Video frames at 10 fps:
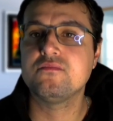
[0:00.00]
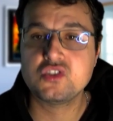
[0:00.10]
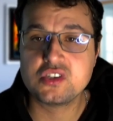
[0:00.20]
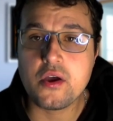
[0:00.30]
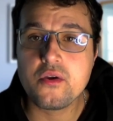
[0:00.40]

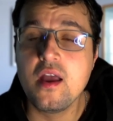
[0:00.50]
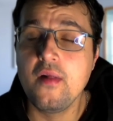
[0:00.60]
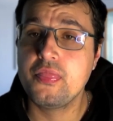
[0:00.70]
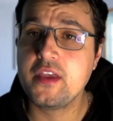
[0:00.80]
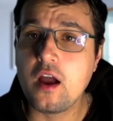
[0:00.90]
So
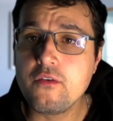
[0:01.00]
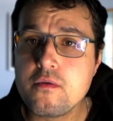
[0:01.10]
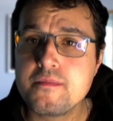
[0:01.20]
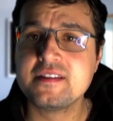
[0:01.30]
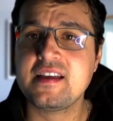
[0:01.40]
the
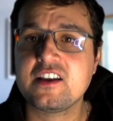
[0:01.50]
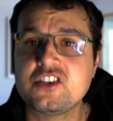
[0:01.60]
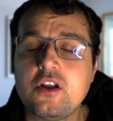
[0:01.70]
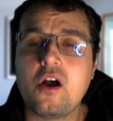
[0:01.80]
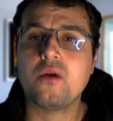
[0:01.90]
overall
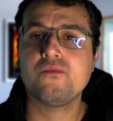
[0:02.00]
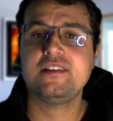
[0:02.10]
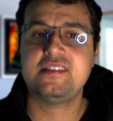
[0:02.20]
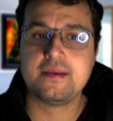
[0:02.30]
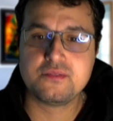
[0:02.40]
production on
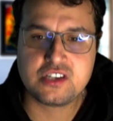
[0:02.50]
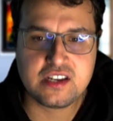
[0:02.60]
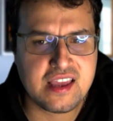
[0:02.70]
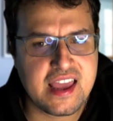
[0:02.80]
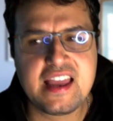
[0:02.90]

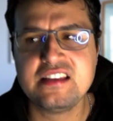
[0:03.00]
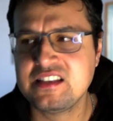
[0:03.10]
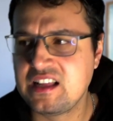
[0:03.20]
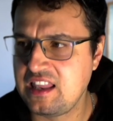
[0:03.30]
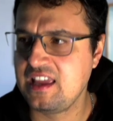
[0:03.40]
Redemption is
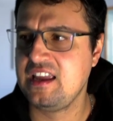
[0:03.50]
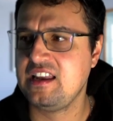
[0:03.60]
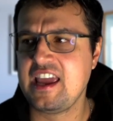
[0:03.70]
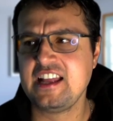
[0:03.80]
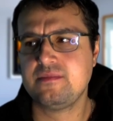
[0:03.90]

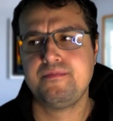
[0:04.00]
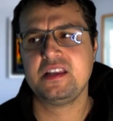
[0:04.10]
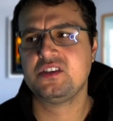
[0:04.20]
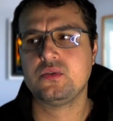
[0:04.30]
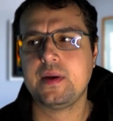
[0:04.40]
clean, it's
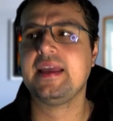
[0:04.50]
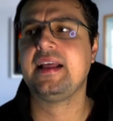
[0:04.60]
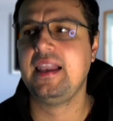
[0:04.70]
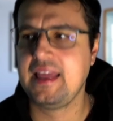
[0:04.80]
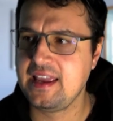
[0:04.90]
bittersweet
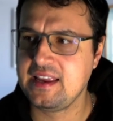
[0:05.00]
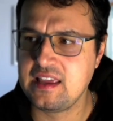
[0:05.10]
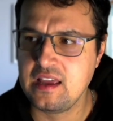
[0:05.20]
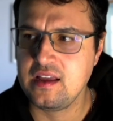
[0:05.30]
clean,